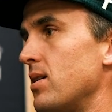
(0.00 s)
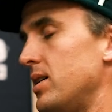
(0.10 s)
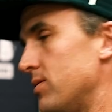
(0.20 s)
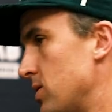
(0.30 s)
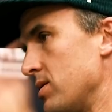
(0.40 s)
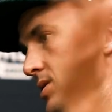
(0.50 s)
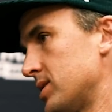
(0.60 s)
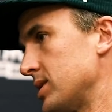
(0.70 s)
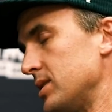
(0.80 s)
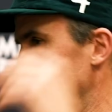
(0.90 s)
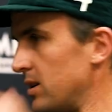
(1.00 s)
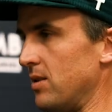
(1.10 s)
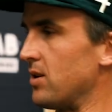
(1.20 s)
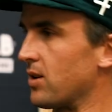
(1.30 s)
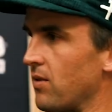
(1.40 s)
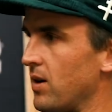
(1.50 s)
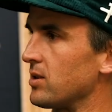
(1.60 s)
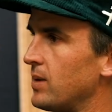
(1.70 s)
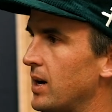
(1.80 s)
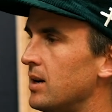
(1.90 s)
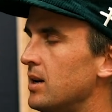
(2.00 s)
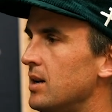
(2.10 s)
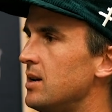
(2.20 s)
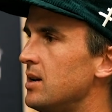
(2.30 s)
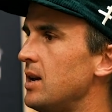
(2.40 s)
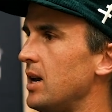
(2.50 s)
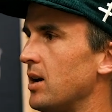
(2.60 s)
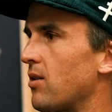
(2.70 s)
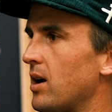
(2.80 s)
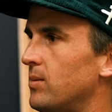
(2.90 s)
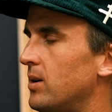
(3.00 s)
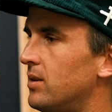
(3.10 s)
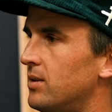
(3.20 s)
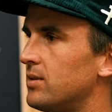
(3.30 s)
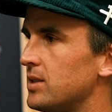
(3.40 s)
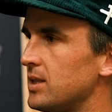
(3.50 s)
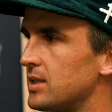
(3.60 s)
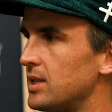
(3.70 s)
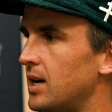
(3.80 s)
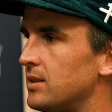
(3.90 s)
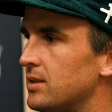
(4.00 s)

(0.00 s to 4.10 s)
And of course, your career's been incredible since then.